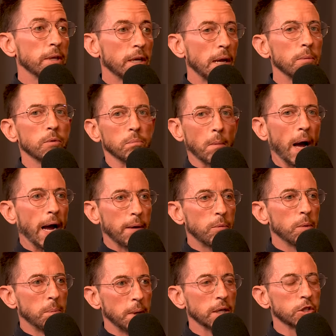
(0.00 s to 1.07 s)
the table, I
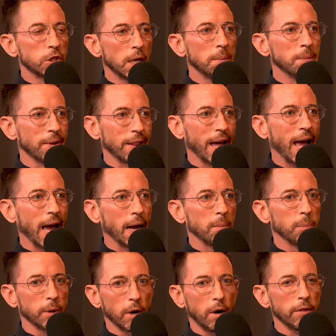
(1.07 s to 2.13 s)
would be ashamed of that.
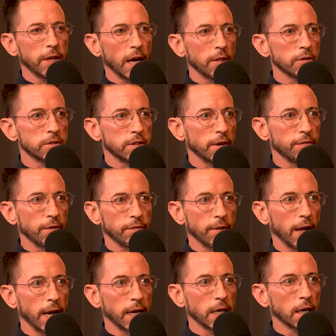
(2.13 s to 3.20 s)
But all the other stuff of
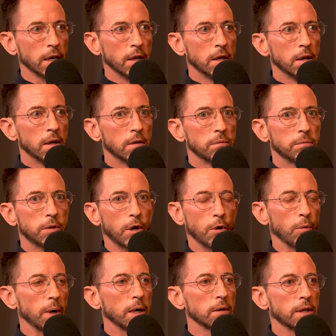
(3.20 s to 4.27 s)
like
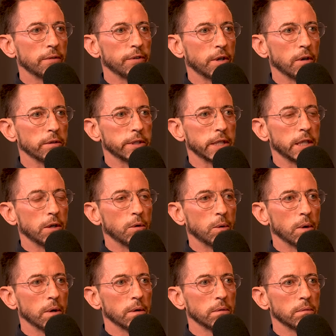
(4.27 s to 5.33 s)
career difficulty
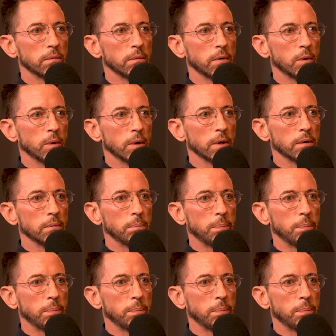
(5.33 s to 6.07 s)
or